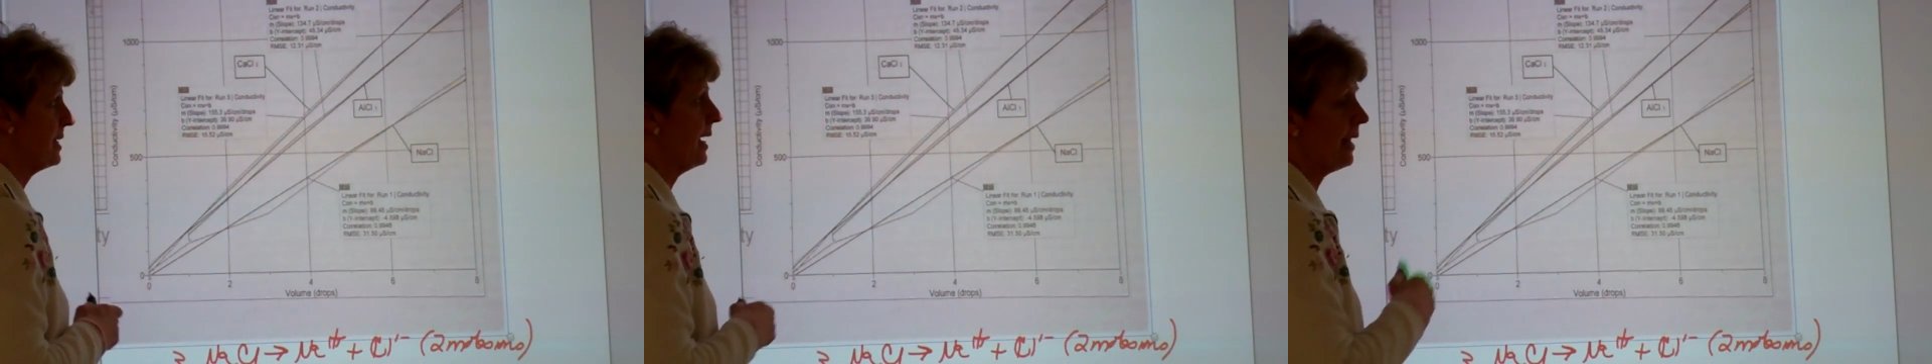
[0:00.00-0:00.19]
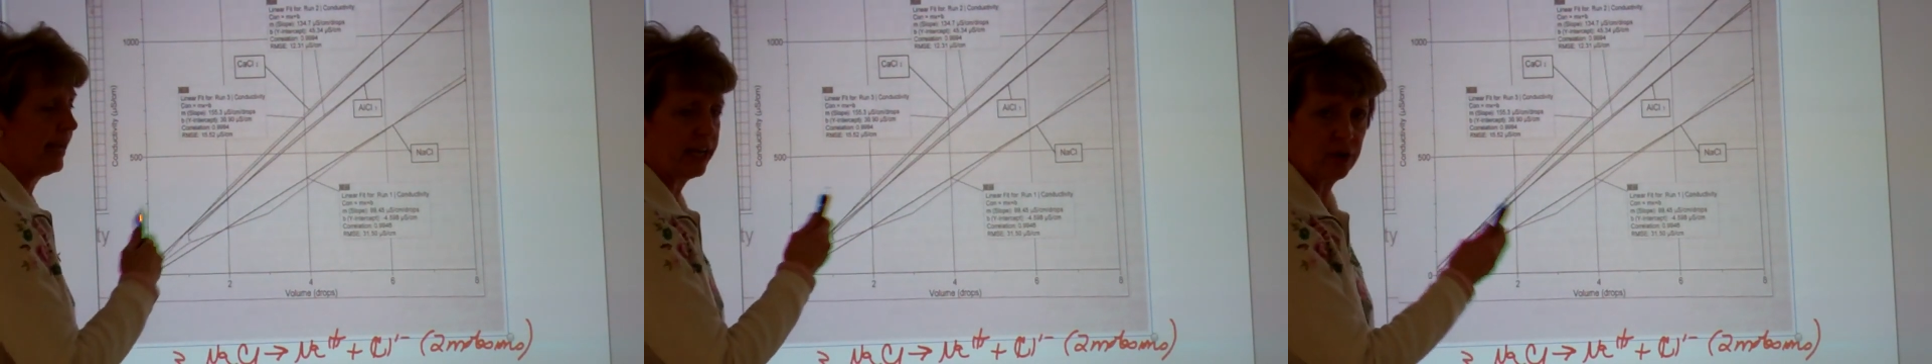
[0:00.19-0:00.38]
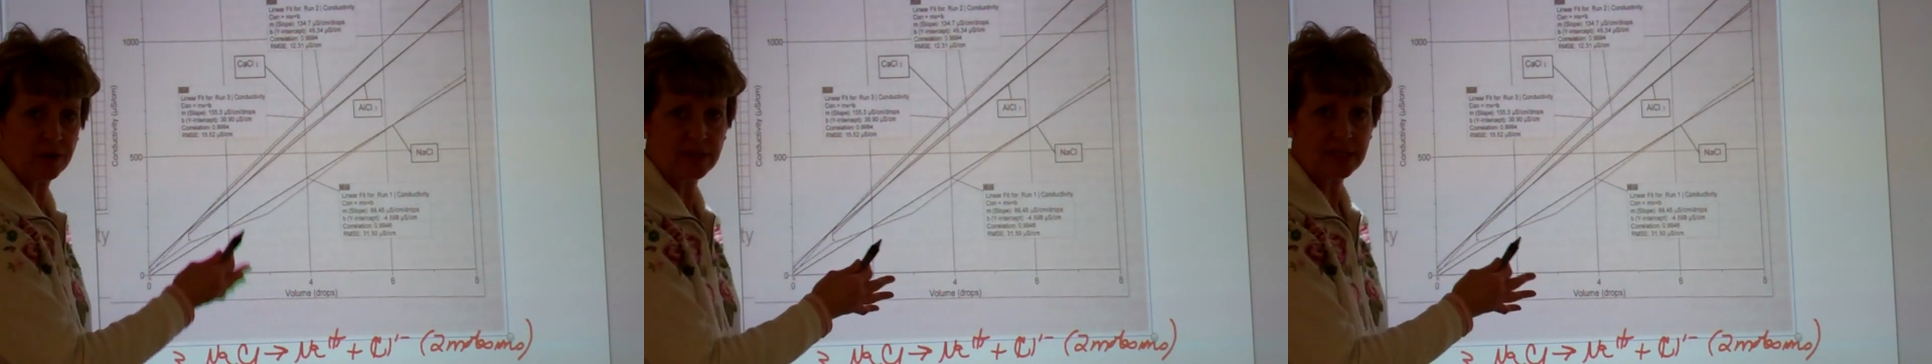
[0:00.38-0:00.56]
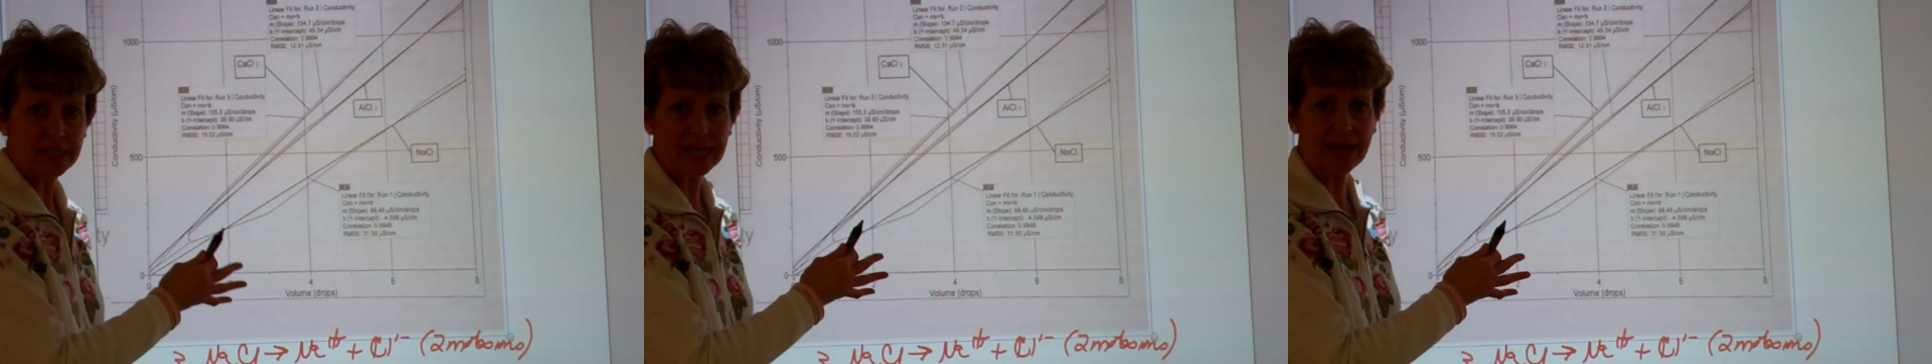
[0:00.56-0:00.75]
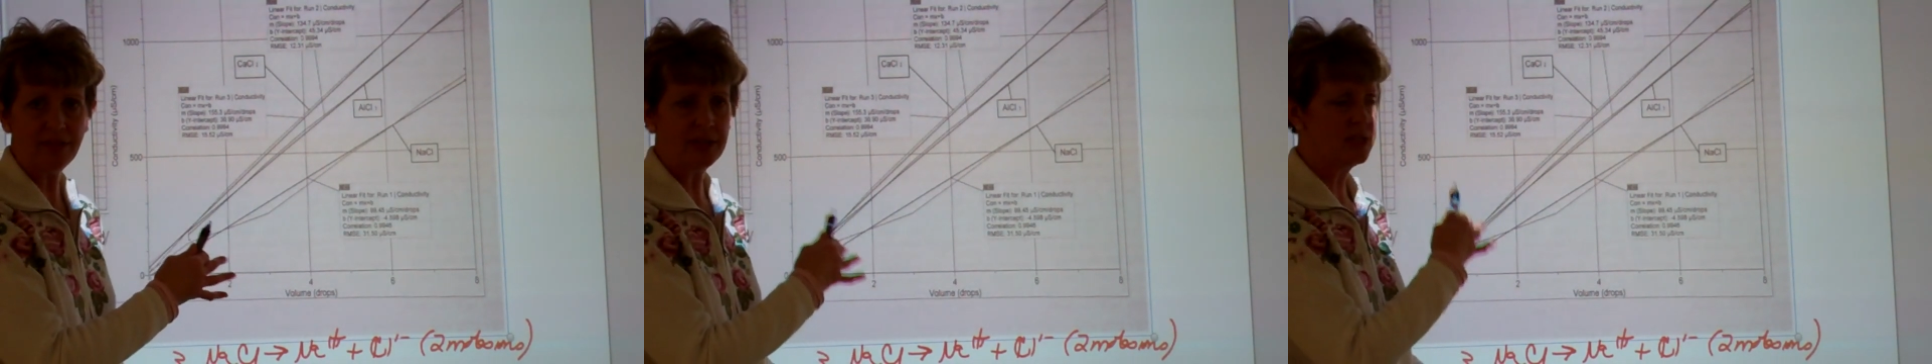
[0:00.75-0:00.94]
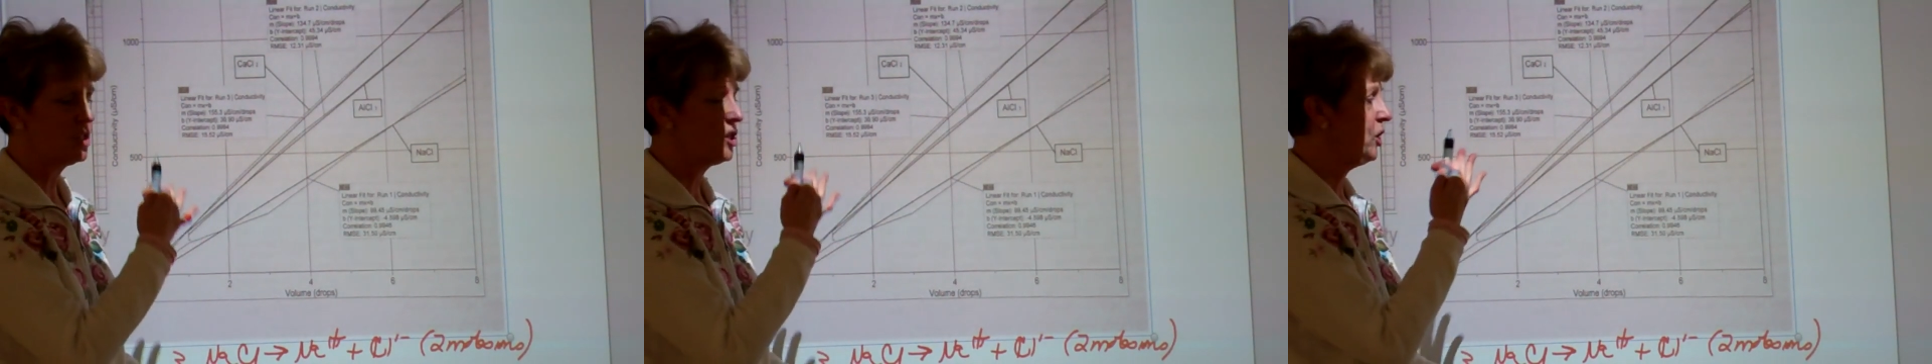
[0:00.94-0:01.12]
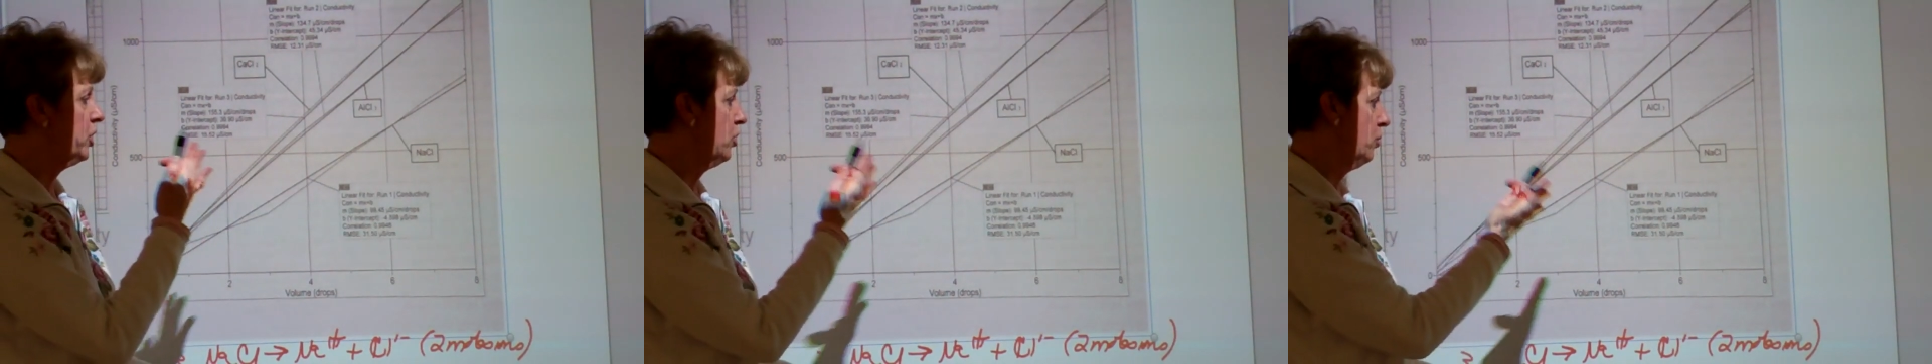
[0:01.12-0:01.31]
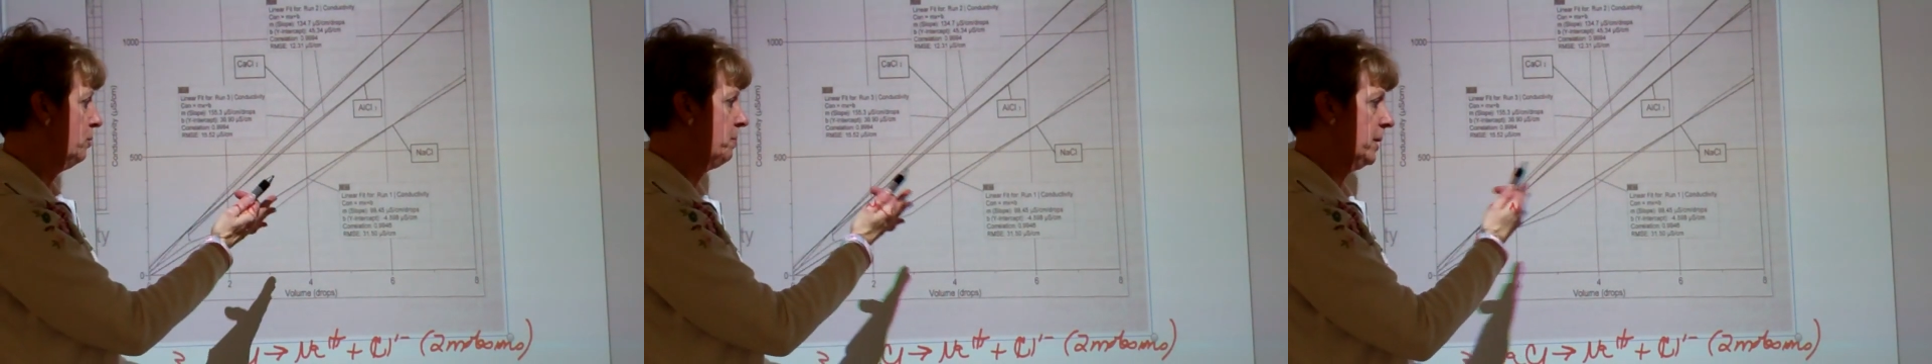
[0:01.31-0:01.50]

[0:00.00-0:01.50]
that I could send this to you,